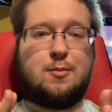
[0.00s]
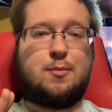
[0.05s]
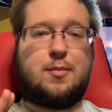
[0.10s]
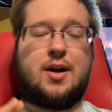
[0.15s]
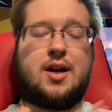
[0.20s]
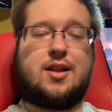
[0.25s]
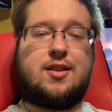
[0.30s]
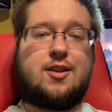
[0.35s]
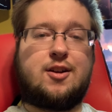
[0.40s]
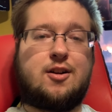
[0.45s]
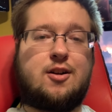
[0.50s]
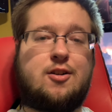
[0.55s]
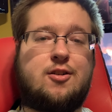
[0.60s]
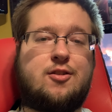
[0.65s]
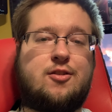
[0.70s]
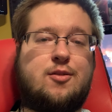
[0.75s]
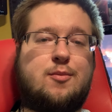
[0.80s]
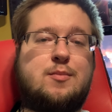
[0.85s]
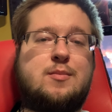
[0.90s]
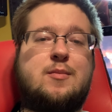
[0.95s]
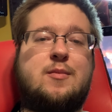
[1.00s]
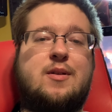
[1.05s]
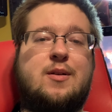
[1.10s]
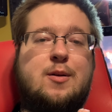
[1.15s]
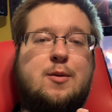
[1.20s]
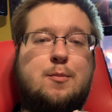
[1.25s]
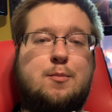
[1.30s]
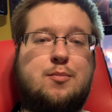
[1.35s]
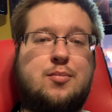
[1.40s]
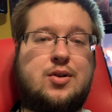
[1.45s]
But there are some
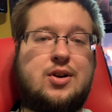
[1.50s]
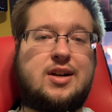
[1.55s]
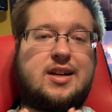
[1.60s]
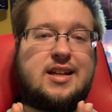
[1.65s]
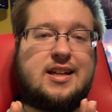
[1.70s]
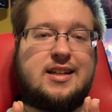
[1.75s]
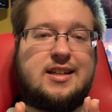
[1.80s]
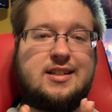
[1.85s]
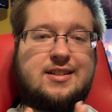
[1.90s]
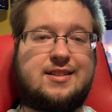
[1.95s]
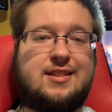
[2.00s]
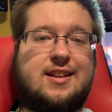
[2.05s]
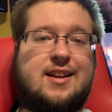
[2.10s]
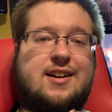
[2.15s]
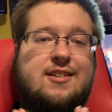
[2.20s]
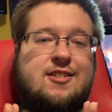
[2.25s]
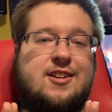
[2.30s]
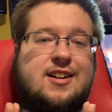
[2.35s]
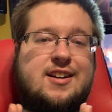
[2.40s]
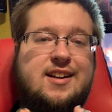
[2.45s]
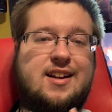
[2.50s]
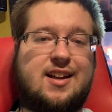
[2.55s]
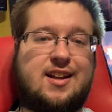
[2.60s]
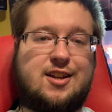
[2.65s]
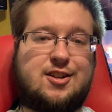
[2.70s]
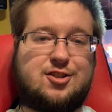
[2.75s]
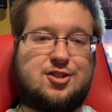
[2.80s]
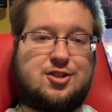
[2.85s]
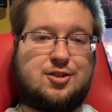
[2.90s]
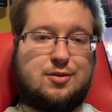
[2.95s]
pretty glaring
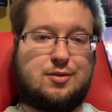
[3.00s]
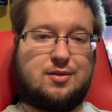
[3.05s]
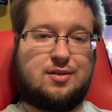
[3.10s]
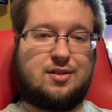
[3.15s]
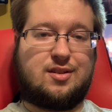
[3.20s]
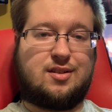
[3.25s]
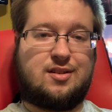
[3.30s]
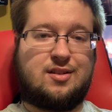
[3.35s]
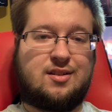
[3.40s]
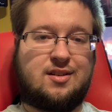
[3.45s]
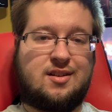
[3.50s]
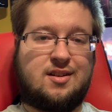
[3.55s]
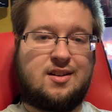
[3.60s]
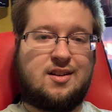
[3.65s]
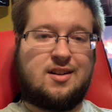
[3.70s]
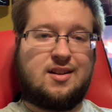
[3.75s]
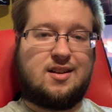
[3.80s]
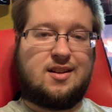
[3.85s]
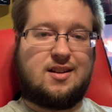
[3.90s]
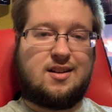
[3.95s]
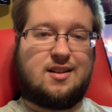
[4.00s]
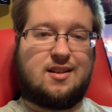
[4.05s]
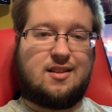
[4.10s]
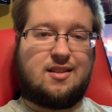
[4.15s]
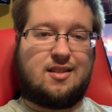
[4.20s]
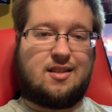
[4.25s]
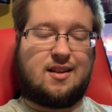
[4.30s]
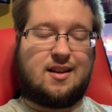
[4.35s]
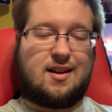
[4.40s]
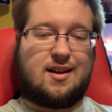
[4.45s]
issues
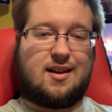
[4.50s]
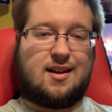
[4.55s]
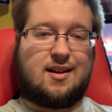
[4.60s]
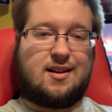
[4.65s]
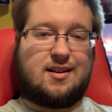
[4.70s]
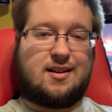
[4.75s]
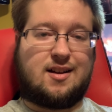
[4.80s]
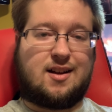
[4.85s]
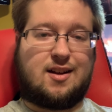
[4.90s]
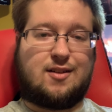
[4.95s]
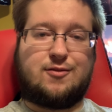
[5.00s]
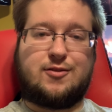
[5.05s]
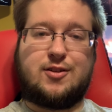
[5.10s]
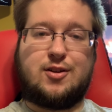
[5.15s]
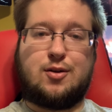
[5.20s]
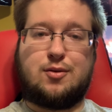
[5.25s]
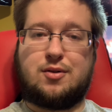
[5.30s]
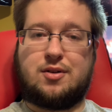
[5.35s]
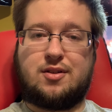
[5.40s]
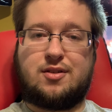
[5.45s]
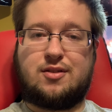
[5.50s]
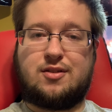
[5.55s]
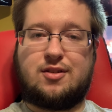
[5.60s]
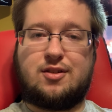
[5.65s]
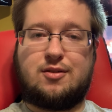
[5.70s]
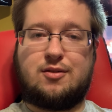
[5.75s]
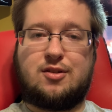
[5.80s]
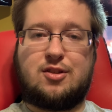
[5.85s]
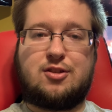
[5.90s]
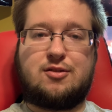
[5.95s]
that I've noticed
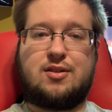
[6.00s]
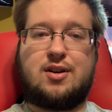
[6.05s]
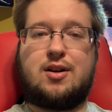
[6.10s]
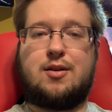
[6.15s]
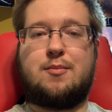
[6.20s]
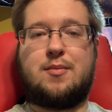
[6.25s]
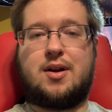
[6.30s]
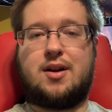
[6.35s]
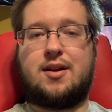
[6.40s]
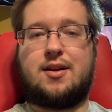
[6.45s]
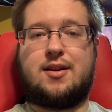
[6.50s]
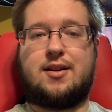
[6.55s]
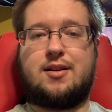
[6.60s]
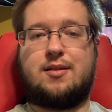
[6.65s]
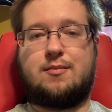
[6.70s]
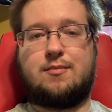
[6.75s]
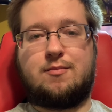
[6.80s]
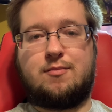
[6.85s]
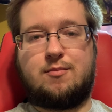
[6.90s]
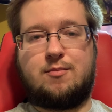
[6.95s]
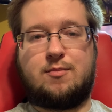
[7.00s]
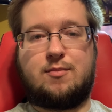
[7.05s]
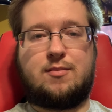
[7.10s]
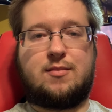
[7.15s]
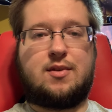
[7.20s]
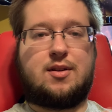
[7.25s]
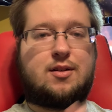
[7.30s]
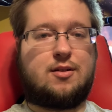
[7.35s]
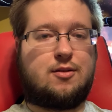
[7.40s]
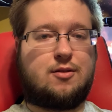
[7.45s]
throughout my
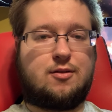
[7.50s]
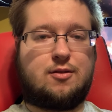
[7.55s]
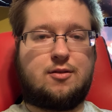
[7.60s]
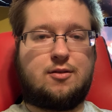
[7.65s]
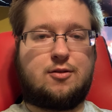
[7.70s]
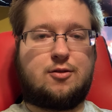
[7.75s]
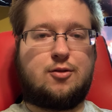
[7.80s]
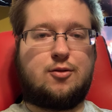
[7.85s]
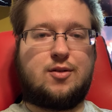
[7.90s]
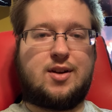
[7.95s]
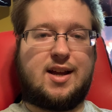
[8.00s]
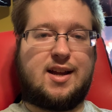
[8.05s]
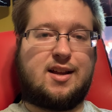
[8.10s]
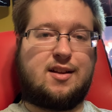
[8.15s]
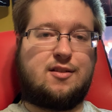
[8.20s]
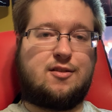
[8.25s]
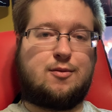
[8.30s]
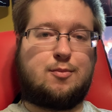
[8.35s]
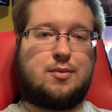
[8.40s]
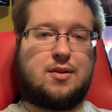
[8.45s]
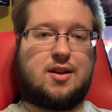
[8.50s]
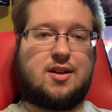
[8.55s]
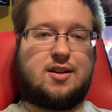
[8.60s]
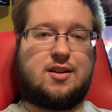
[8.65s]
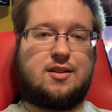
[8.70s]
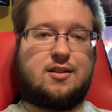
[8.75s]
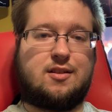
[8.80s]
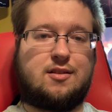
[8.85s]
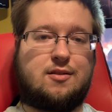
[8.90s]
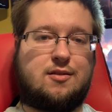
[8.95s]
2 days
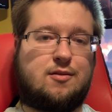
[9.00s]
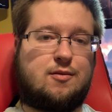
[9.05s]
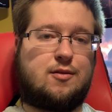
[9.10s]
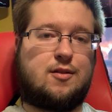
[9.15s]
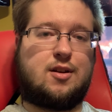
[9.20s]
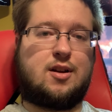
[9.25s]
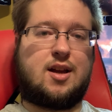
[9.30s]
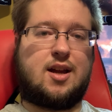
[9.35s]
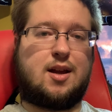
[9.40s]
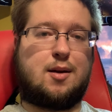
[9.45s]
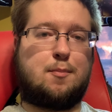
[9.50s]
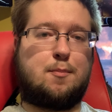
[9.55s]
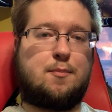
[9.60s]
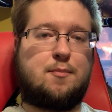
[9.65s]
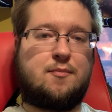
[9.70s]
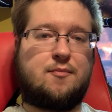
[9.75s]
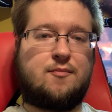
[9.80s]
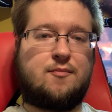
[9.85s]
playing the game.